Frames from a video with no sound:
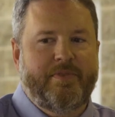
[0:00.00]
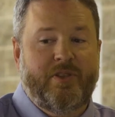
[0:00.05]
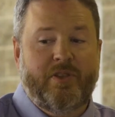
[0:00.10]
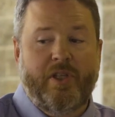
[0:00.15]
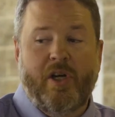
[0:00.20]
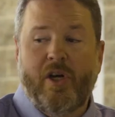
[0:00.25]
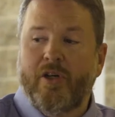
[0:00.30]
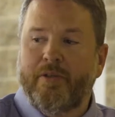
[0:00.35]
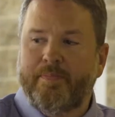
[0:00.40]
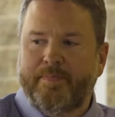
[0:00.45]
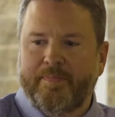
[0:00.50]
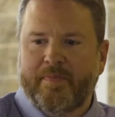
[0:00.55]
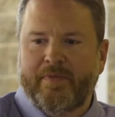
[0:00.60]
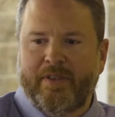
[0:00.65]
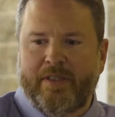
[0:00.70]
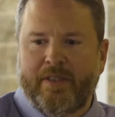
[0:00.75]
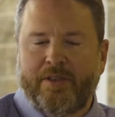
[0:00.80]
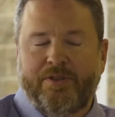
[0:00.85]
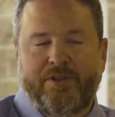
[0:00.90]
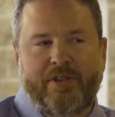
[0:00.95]
So
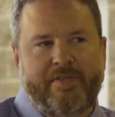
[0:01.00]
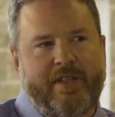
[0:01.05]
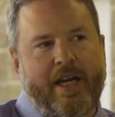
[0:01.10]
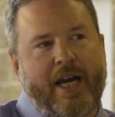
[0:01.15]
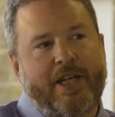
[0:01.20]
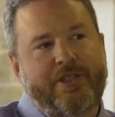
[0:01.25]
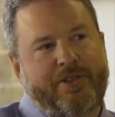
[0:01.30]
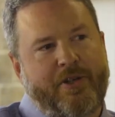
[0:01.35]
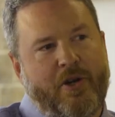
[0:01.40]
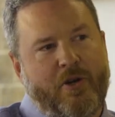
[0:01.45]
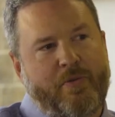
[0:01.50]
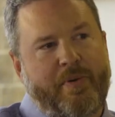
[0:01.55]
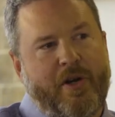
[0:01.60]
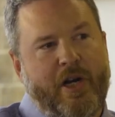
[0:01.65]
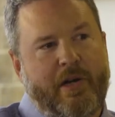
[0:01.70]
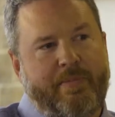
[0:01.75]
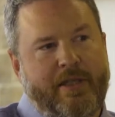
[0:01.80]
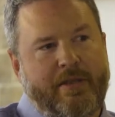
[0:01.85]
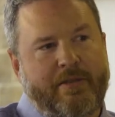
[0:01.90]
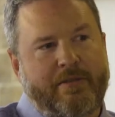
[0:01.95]
you've got your own
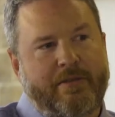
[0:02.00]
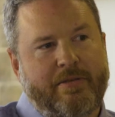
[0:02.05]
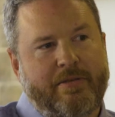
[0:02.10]
bourbon.